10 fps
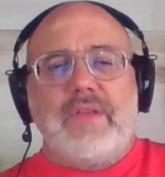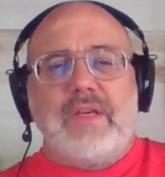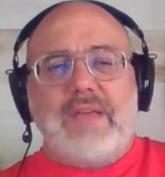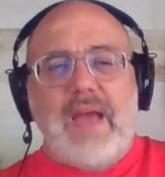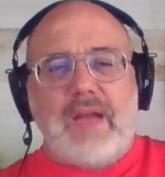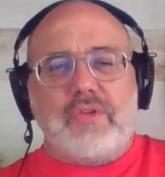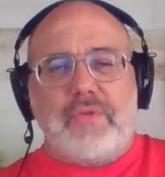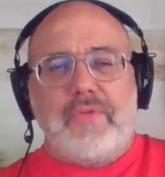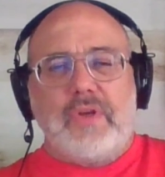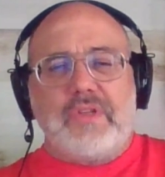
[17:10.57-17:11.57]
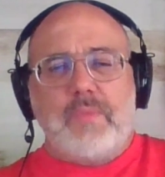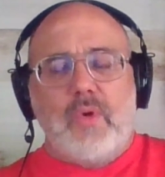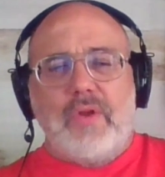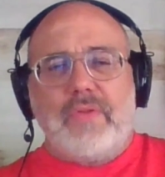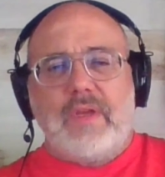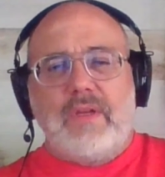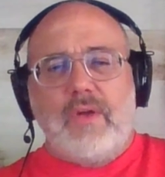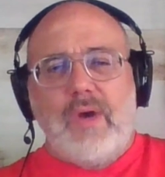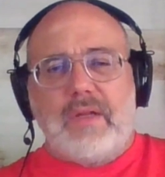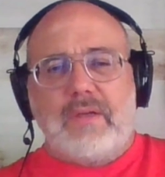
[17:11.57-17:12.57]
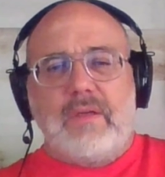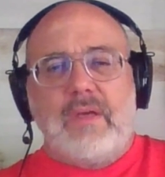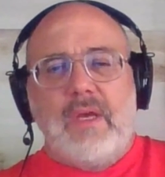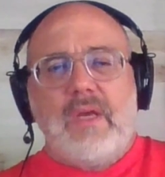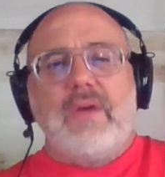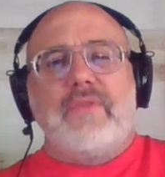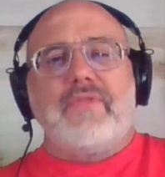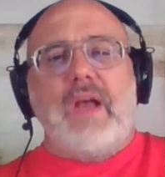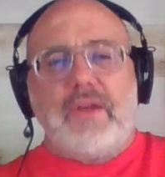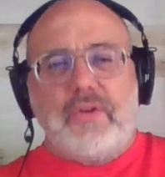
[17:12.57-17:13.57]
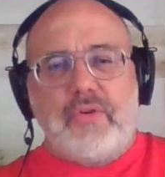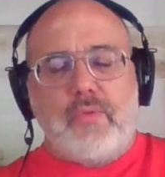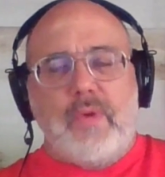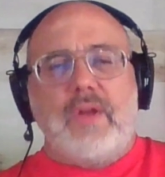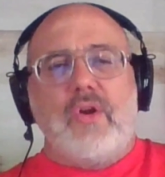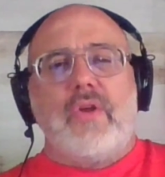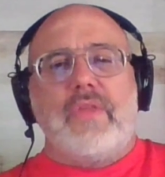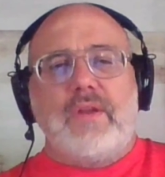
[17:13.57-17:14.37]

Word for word: the attackers are very smart and they know how to fly under the radar.